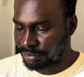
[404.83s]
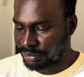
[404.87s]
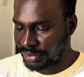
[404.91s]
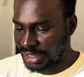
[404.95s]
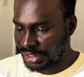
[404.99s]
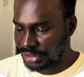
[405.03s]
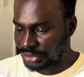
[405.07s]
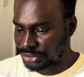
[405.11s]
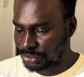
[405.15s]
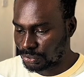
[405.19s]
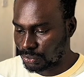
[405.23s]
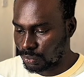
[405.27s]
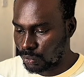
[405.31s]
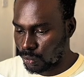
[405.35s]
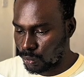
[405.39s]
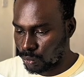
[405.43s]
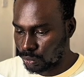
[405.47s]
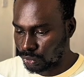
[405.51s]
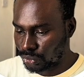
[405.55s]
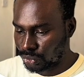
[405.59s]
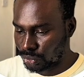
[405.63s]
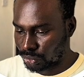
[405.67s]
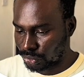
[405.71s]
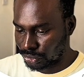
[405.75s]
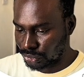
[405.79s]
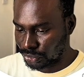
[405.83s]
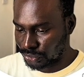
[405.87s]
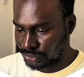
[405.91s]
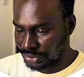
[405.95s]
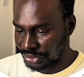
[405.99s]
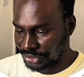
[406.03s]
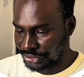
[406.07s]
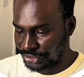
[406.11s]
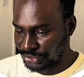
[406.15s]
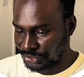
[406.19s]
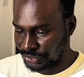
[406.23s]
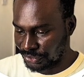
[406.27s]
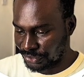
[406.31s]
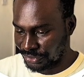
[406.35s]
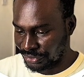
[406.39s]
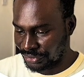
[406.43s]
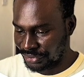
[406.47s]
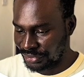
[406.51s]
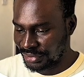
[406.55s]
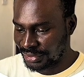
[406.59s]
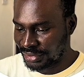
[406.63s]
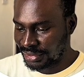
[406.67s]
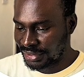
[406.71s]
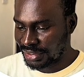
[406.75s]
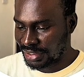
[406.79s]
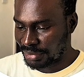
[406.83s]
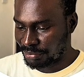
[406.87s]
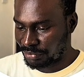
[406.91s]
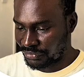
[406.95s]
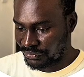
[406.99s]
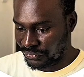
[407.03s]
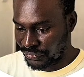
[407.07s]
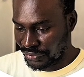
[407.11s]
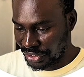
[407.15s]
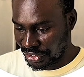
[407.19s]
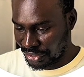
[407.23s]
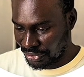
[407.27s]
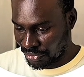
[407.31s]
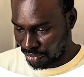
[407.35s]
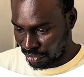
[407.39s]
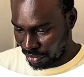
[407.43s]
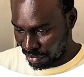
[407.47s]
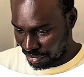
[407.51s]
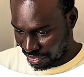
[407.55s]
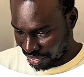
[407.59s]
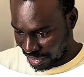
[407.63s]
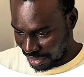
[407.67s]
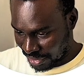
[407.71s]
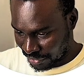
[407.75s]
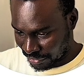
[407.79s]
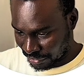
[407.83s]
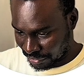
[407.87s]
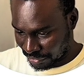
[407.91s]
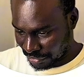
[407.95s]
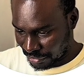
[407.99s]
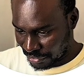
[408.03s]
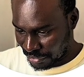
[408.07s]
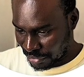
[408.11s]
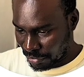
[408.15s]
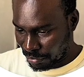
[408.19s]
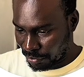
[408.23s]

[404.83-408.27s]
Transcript: price should hold on to this zone before it comes down.